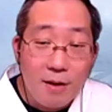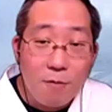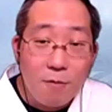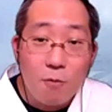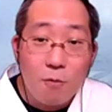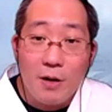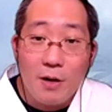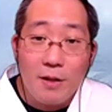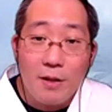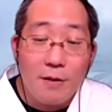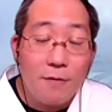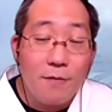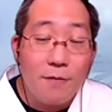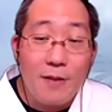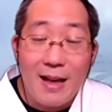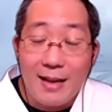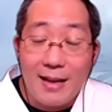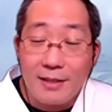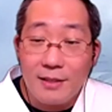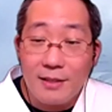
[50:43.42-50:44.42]
one of the
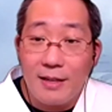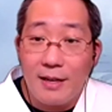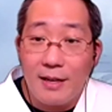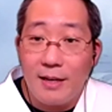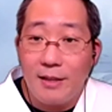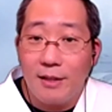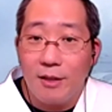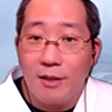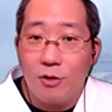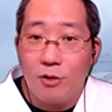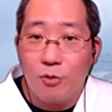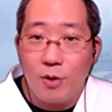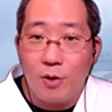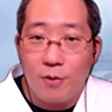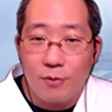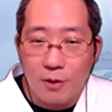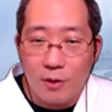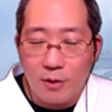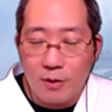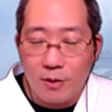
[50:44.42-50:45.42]
fascinating things
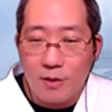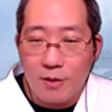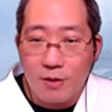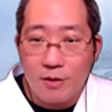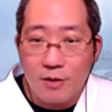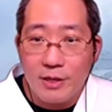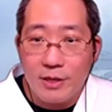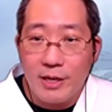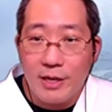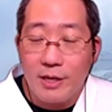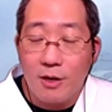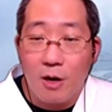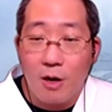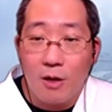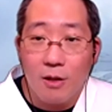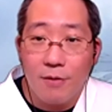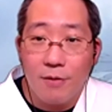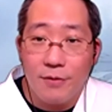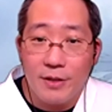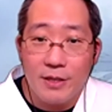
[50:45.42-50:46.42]
we've learned in
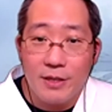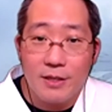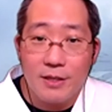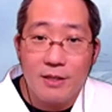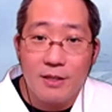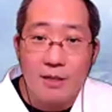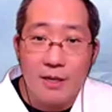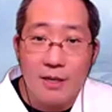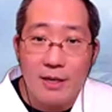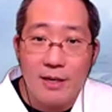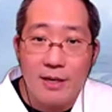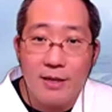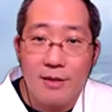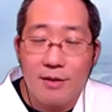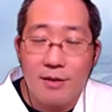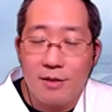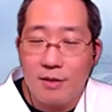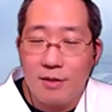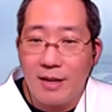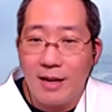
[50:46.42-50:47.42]
all of this
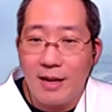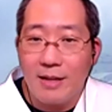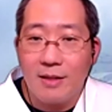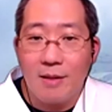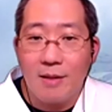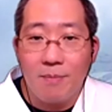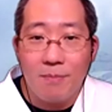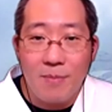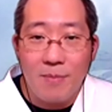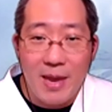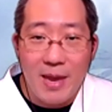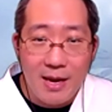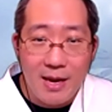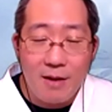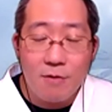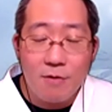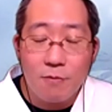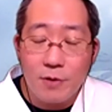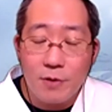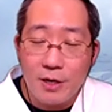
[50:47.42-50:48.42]
is that the
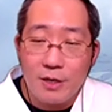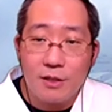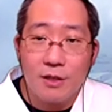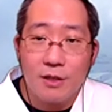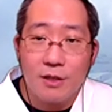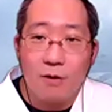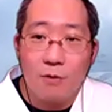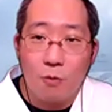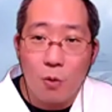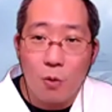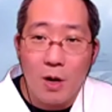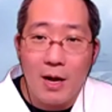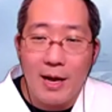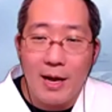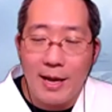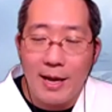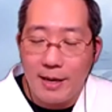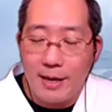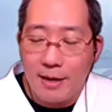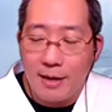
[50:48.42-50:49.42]
main reason
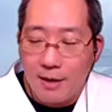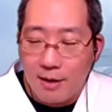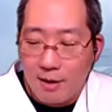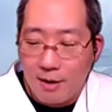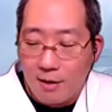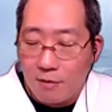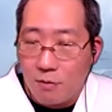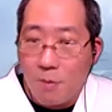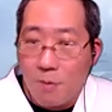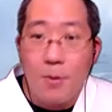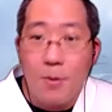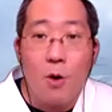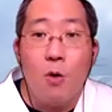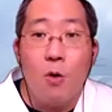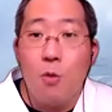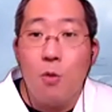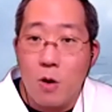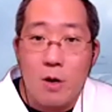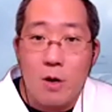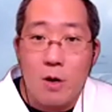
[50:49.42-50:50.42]
why remote
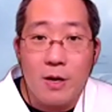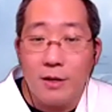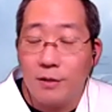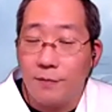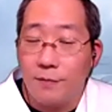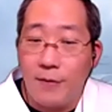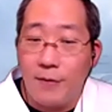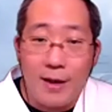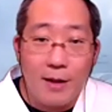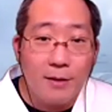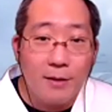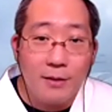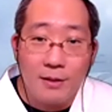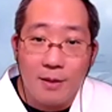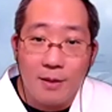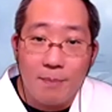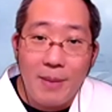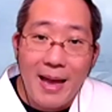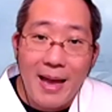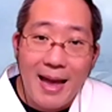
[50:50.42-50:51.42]
work has failed in the
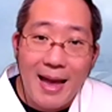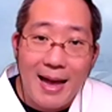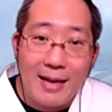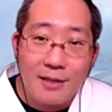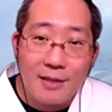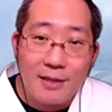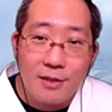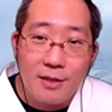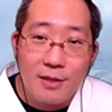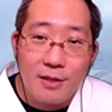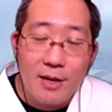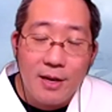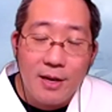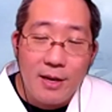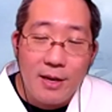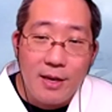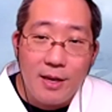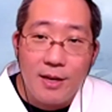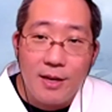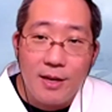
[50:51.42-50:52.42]
past
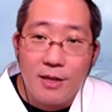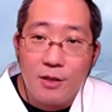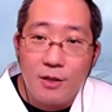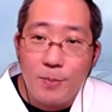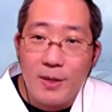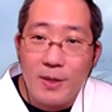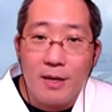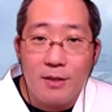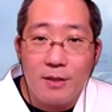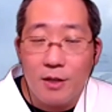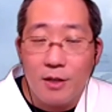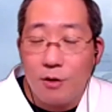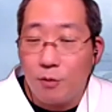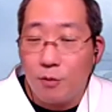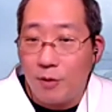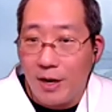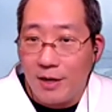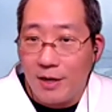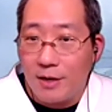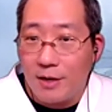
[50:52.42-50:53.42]
is because it
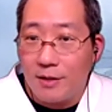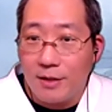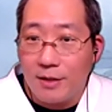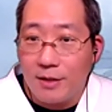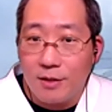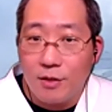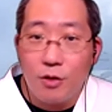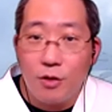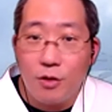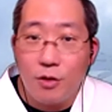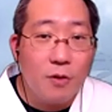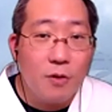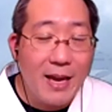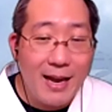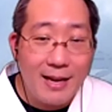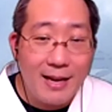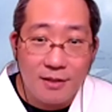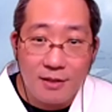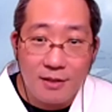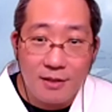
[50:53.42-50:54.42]
created this
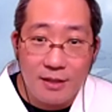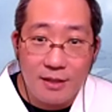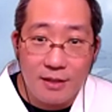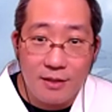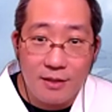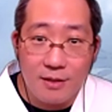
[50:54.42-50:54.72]
two-caste system.